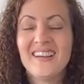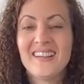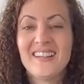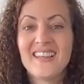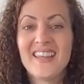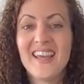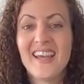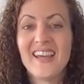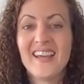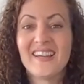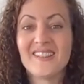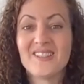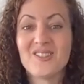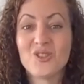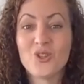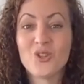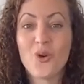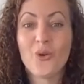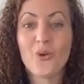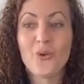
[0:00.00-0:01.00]
yeah,
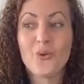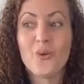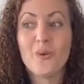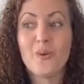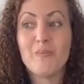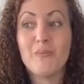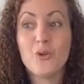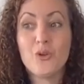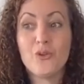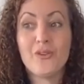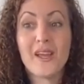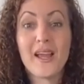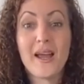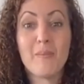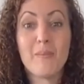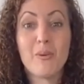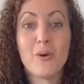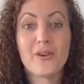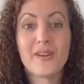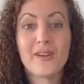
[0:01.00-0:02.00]
so moving
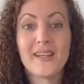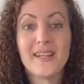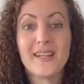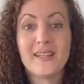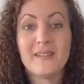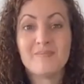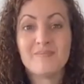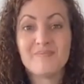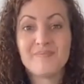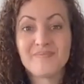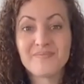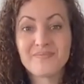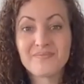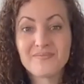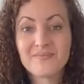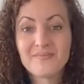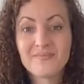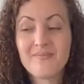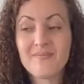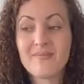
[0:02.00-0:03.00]
our body,
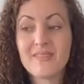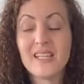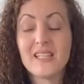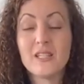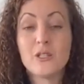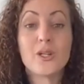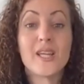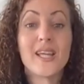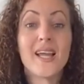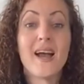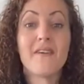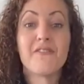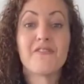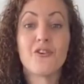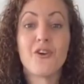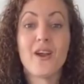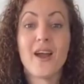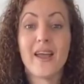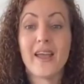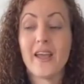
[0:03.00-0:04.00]
looking
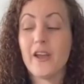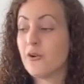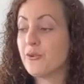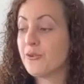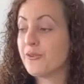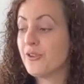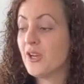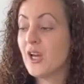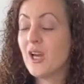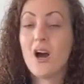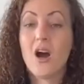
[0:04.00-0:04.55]
after our health.